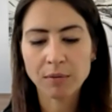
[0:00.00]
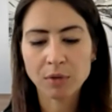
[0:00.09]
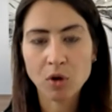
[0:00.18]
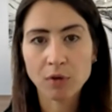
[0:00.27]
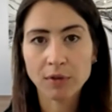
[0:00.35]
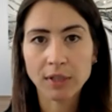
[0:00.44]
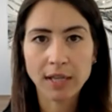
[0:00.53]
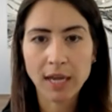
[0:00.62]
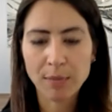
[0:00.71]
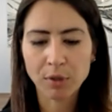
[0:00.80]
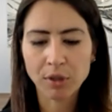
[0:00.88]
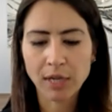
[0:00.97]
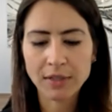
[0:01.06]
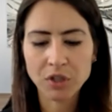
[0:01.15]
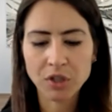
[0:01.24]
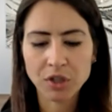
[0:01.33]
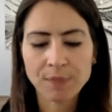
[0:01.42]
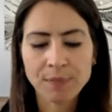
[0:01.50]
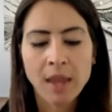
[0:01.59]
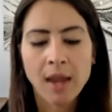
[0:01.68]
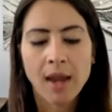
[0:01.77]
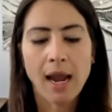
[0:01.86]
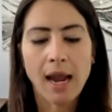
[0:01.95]
COVID April last year.
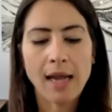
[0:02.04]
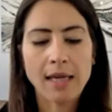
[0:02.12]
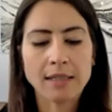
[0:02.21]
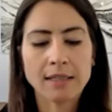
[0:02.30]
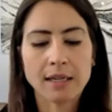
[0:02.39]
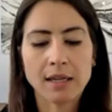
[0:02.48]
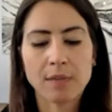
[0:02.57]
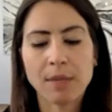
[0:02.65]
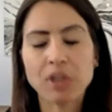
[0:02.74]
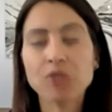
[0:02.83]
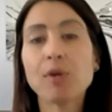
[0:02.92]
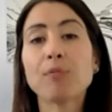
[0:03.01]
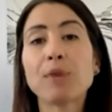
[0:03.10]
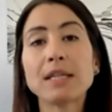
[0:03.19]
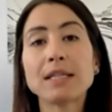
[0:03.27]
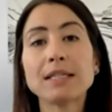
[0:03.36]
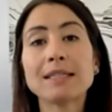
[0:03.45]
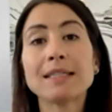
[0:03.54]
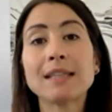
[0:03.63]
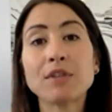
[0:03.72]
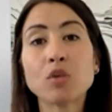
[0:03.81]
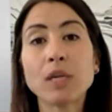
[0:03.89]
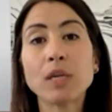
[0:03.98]
And the benchmark price is
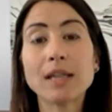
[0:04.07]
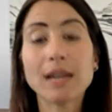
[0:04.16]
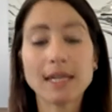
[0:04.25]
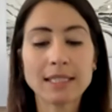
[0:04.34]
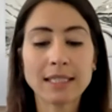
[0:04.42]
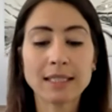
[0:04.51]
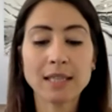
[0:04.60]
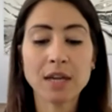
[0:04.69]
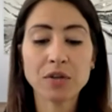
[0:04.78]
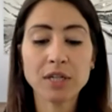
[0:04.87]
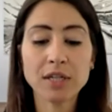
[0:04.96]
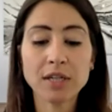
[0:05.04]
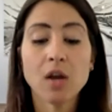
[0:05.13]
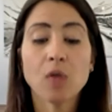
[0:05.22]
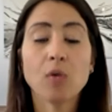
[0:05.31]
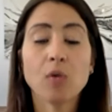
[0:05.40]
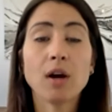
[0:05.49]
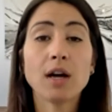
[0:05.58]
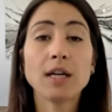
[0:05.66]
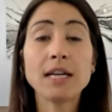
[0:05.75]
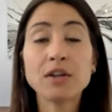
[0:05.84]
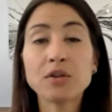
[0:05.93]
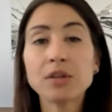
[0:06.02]
729,600, an
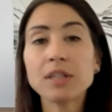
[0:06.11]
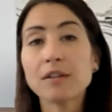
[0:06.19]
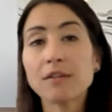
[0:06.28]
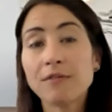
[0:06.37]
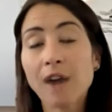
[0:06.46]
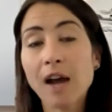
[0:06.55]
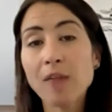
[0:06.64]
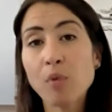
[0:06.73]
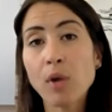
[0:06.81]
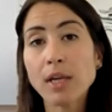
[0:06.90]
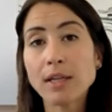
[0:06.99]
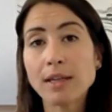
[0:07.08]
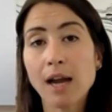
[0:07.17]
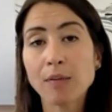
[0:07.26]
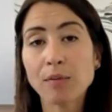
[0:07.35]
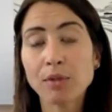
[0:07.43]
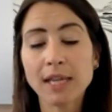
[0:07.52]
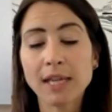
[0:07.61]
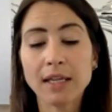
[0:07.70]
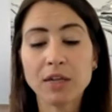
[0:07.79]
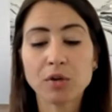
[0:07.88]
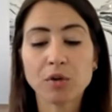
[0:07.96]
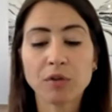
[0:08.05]
increase of 5.9%
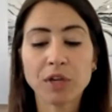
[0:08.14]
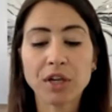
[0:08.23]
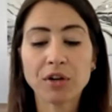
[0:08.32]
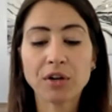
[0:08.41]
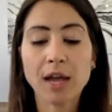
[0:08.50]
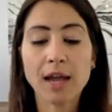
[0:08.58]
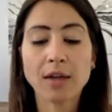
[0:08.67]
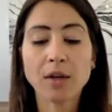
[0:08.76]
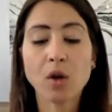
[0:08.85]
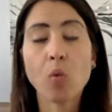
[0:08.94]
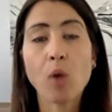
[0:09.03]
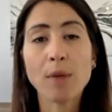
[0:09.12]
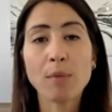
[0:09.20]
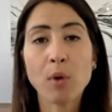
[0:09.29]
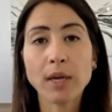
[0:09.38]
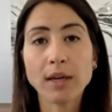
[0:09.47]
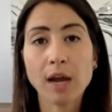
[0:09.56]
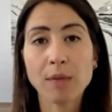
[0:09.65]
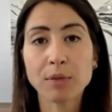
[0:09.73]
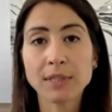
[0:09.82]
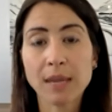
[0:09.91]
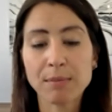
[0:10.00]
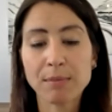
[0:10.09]
year over year and
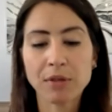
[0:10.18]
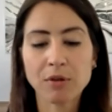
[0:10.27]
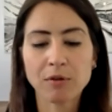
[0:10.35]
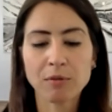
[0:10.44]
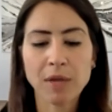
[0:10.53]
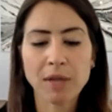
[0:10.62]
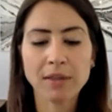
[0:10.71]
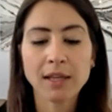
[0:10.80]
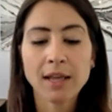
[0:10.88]
1.9% month over month.